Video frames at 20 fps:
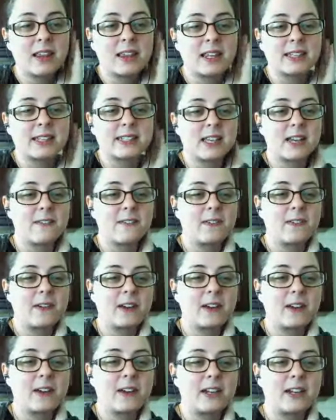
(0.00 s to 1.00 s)
things I
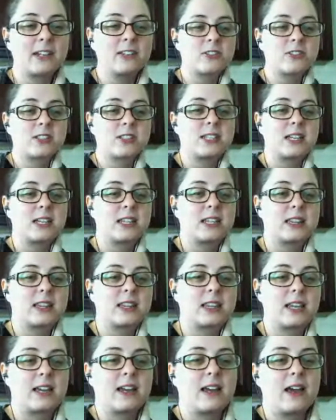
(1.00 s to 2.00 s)
find interesting, that
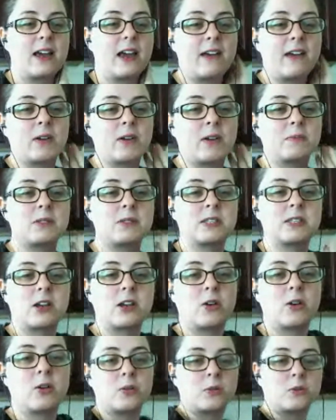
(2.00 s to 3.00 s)
they have him
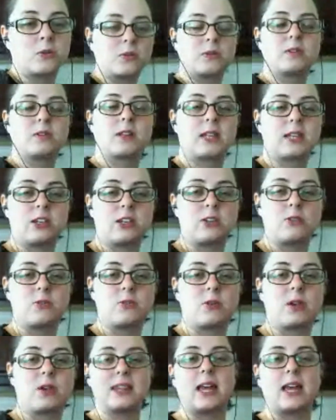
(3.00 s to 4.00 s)
so, like, you
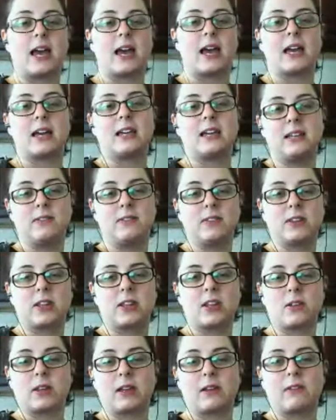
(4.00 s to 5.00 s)
get that, even
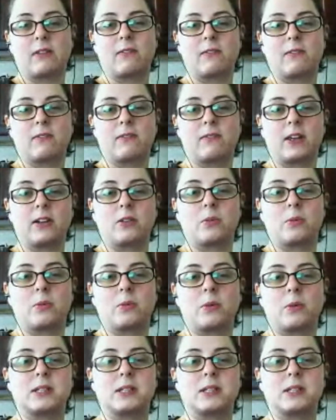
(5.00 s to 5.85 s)
though, like, Vader was...